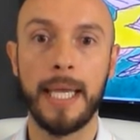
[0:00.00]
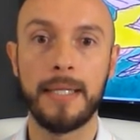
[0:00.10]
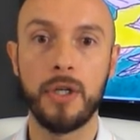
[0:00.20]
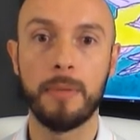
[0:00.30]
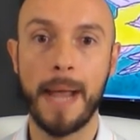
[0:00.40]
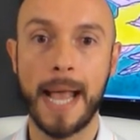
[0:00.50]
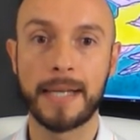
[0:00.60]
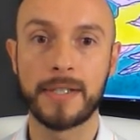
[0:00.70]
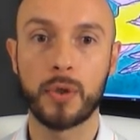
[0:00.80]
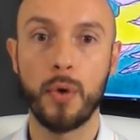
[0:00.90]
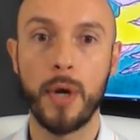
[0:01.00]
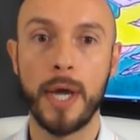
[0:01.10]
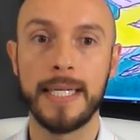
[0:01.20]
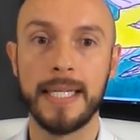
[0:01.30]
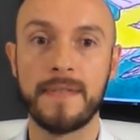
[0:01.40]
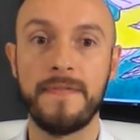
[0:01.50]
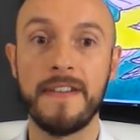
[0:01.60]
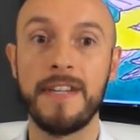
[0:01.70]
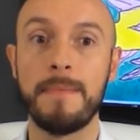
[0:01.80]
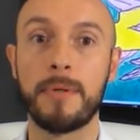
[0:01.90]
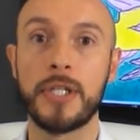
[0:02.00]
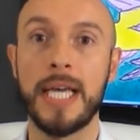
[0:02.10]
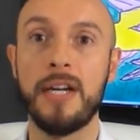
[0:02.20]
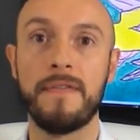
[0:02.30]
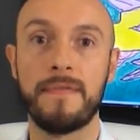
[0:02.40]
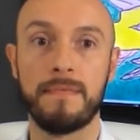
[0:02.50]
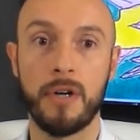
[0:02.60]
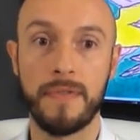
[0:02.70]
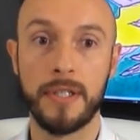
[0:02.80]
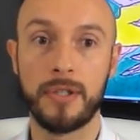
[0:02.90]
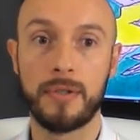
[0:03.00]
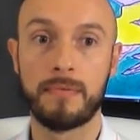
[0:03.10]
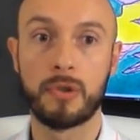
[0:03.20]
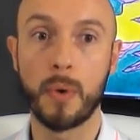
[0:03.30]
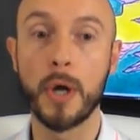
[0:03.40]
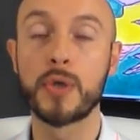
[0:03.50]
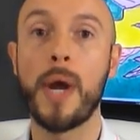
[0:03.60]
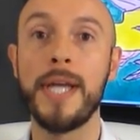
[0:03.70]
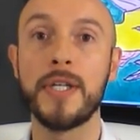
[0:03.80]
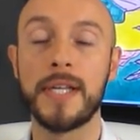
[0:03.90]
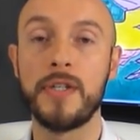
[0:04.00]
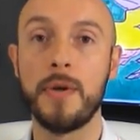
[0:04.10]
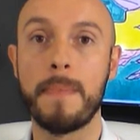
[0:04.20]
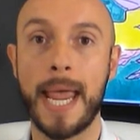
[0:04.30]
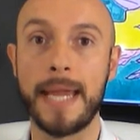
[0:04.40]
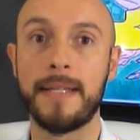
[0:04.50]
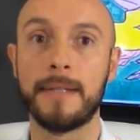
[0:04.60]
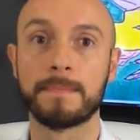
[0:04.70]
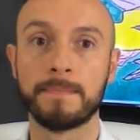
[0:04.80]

and your max credit is 50% of the gross wages that you paid.